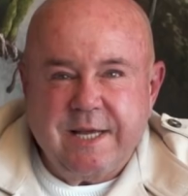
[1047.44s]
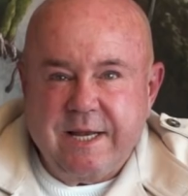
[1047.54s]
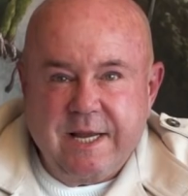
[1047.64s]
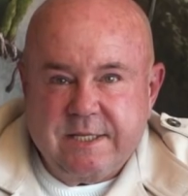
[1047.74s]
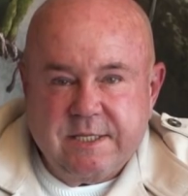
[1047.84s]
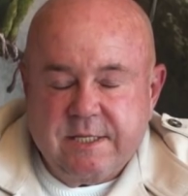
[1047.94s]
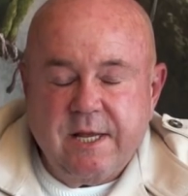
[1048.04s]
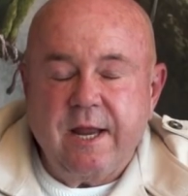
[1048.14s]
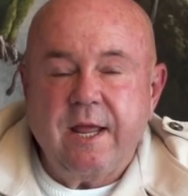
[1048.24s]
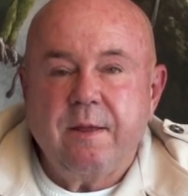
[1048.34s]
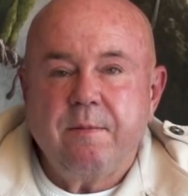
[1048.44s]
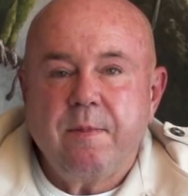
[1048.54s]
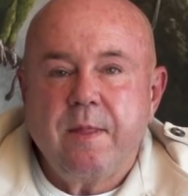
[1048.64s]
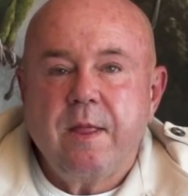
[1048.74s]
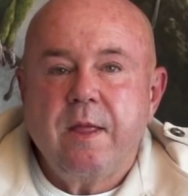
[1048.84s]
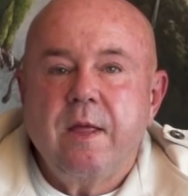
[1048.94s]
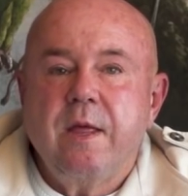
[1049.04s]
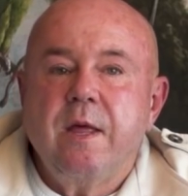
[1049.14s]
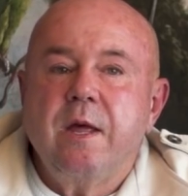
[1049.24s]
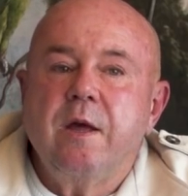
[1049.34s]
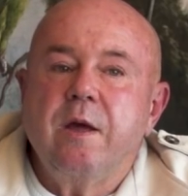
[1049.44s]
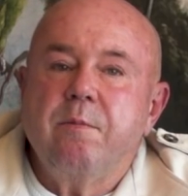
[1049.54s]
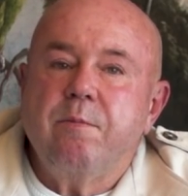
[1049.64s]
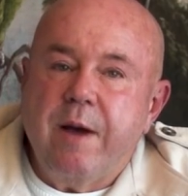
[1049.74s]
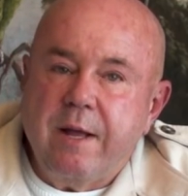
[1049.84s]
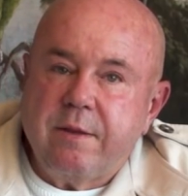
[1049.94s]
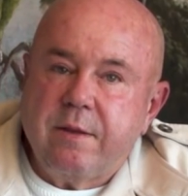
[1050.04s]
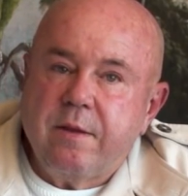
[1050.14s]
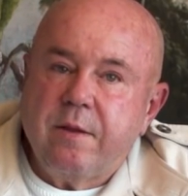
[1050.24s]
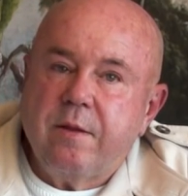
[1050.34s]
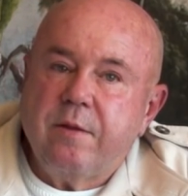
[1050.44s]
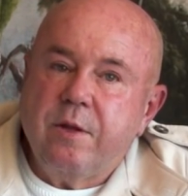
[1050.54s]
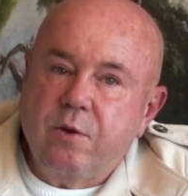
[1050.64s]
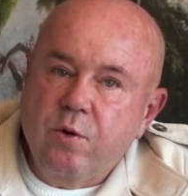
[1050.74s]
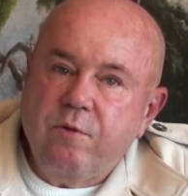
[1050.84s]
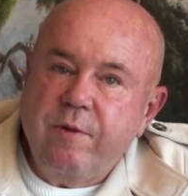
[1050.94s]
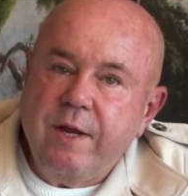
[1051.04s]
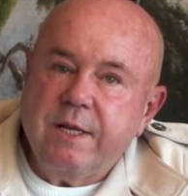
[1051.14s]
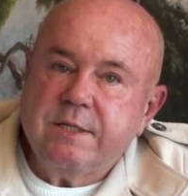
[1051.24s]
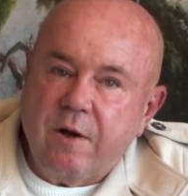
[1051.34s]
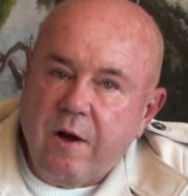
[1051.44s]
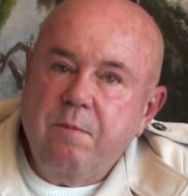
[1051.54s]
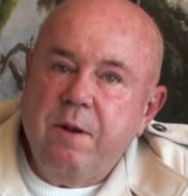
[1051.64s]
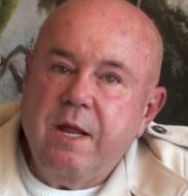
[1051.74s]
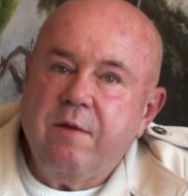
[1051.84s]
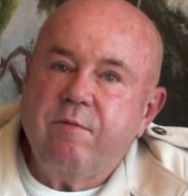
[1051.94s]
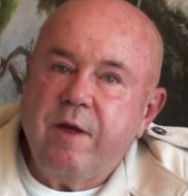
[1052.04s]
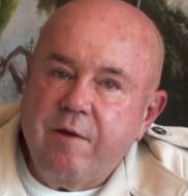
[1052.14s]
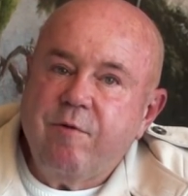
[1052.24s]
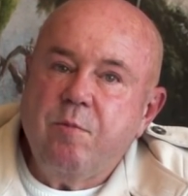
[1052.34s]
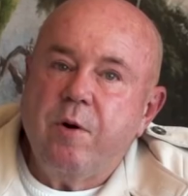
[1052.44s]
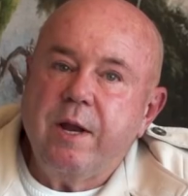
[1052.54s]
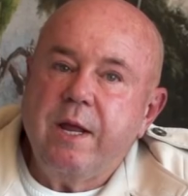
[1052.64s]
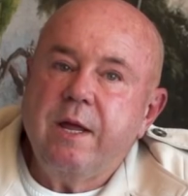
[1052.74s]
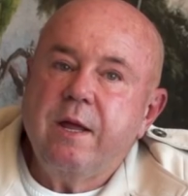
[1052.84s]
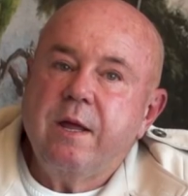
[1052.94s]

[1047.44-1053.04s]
unnecessary. But the good thing is, I believe everybody